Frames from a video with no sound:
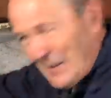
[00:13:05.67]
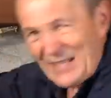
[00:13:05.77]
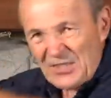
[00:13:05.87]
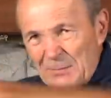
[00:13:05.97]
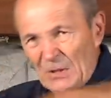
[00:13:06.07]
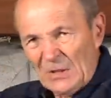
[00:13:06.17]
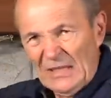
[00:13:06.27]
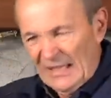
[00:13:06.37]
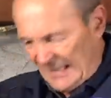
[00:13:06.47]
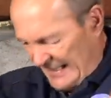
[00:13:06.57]
flexible,
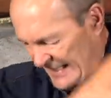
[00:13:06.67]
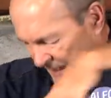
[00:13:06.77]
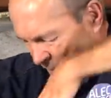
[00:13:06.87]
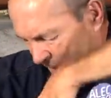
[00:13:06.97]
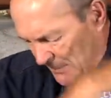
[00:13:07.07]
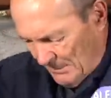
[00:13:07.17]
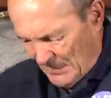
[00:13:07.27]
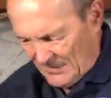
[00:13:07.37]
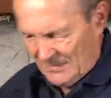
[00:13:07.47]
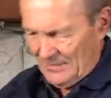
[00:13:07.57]
and they got a
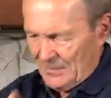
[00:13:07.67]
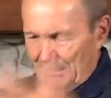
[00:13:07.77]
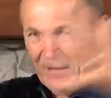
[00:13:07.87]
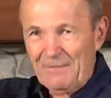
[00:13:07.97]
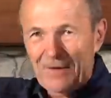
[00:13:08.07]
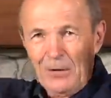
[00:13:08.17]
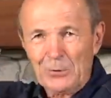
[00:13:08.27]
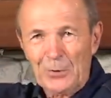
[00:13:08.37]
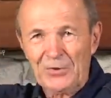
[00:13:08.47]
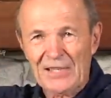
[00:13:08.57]
cummerbund with those big
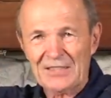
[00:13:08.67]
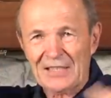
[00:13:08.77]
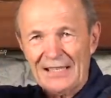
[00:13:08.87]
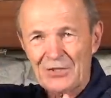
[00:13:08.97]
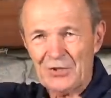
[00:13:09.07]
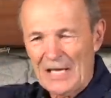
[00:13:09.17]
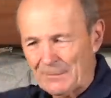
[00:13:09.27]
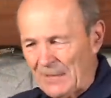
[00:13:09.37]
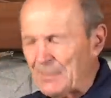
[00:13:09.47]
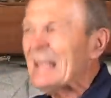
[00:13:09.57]
Velcro things that get
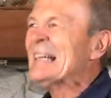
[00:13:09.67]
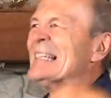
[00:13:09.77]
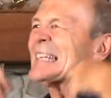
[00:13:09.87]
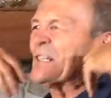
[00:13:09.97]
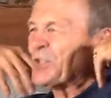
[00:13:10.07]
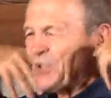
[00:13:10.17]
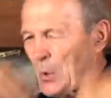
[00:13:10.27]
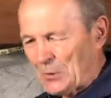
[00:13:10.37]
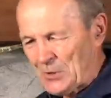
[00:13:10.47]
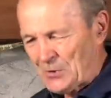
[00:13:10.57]
jammed up, and they got
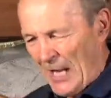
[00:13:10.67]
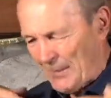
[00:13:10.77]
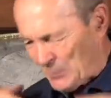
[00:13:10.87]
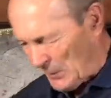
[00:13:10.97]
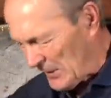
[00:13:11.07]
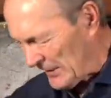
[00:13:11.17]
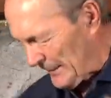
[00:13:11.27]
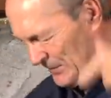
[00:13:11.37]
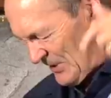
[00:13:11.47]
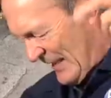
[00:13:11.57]
shoulder straps with
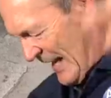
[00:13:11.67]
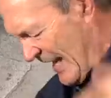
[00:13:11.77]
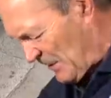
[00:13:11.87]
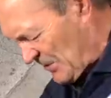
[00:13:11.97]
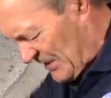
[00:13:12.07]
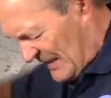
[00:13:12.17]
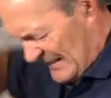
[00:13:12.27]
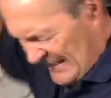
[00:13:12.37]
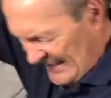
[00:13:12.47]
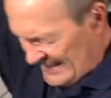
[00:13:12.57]
clips and hangers
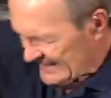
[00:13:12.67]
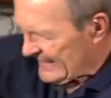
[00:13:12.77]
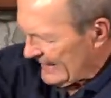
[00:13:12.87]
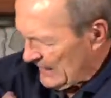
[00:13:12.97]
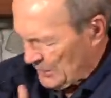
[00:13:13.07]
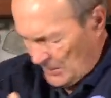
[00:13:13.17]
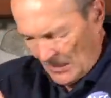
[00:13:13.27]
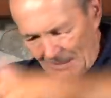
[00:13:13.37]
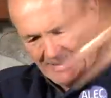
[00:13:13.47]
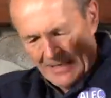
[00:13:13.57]
on, and you can't get your
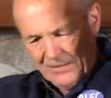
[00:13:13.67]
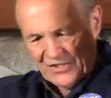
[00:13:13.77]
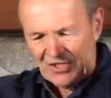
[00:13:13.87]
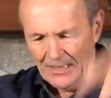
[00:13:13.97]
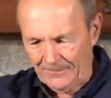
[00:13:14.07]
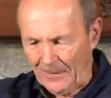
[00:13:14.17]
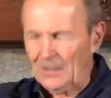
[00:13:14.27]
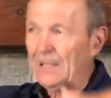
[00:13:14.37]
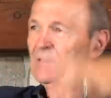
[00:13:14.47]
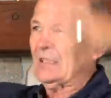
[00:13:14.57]
arm down inside far
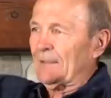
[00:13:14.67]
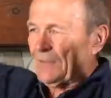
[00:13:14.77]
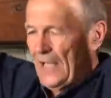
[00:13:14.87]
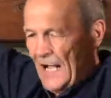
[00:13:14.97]
enough. You lift it